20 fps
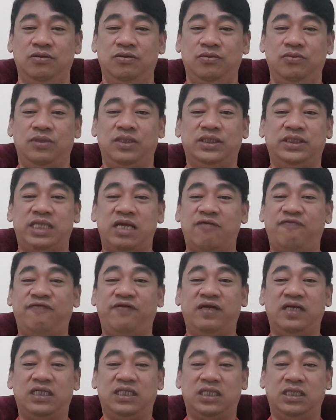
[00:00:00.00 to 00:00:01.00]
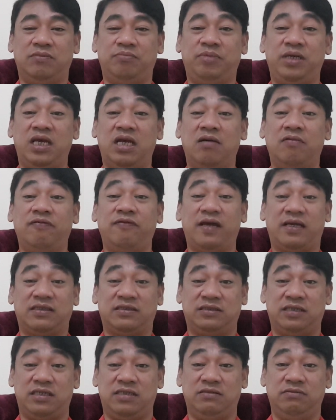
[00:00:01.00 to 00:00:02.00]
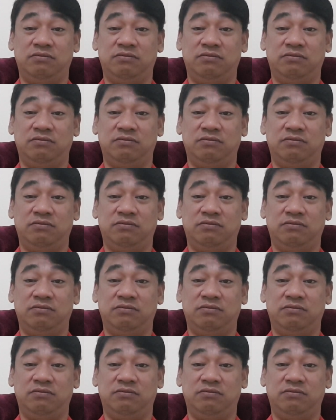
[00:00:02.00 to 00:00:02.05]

will definitely be affected.